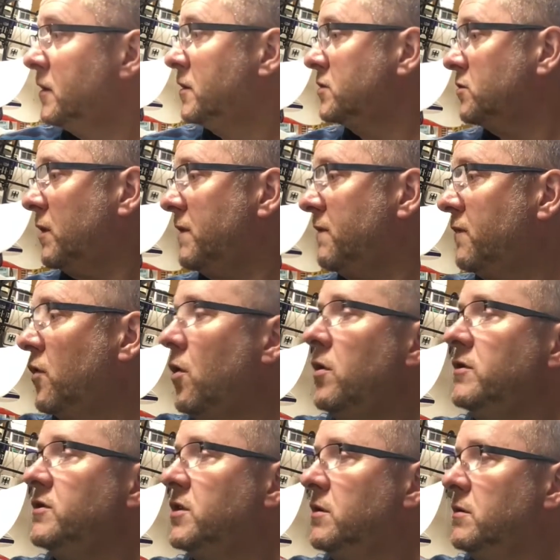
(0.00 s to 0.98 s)
So I've
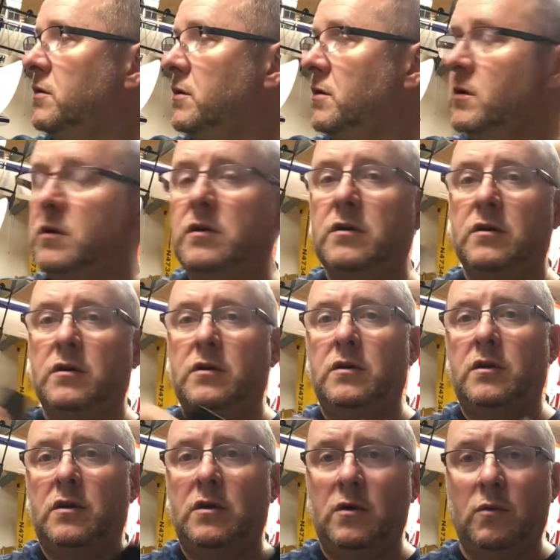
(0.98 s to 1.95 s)
got
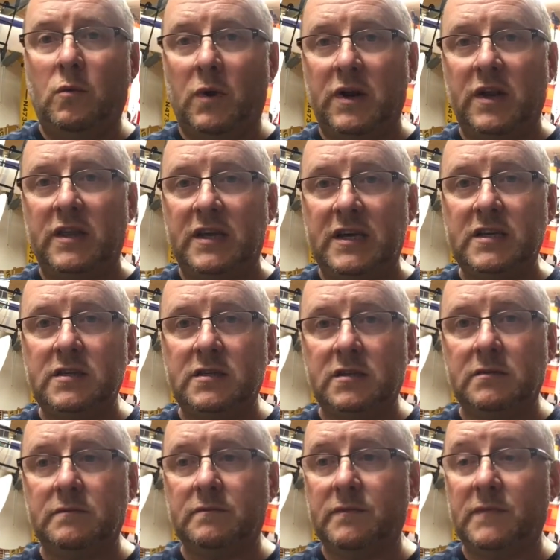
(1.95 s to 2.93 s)
one of
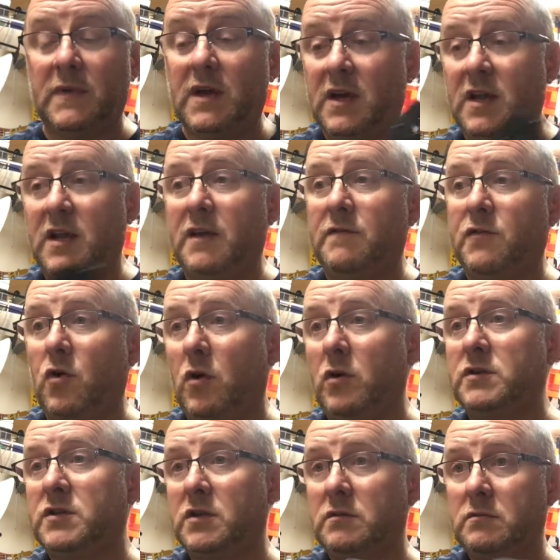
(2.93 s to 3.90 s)
these, and I've
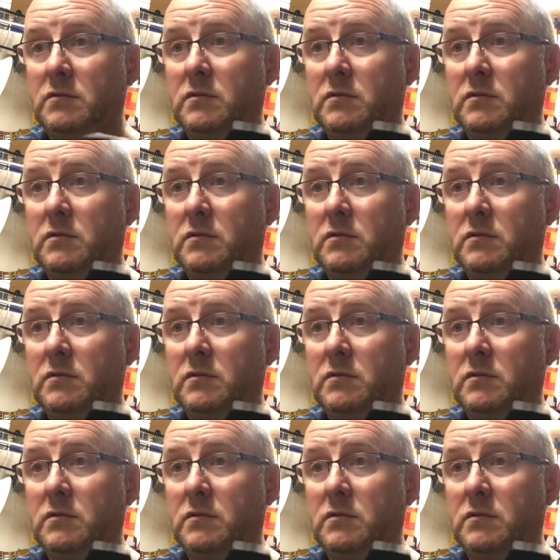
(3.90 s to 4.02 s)
got